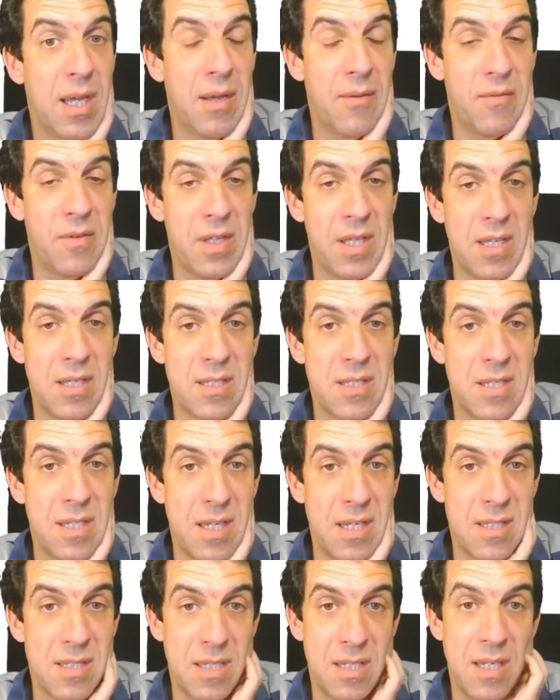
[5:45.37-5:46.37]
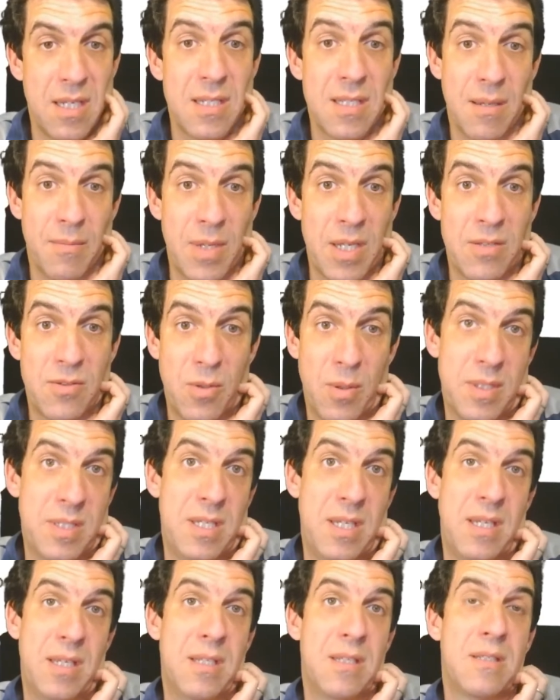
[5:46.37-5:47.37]
For years and years and years, I mean
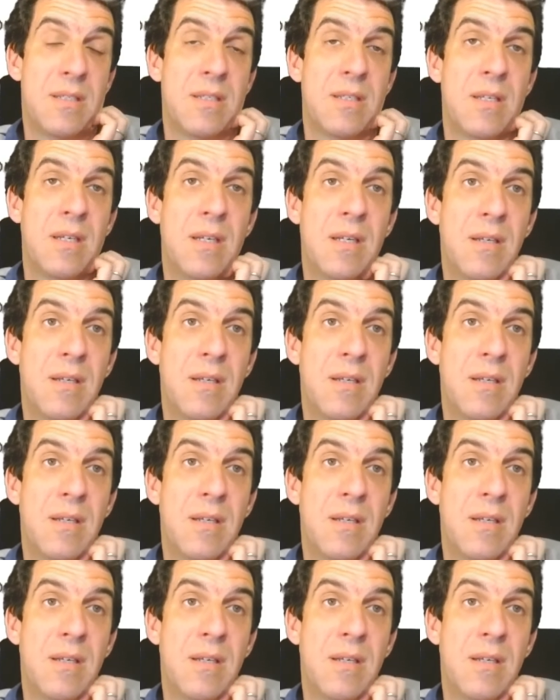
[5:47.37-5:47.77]
20 years,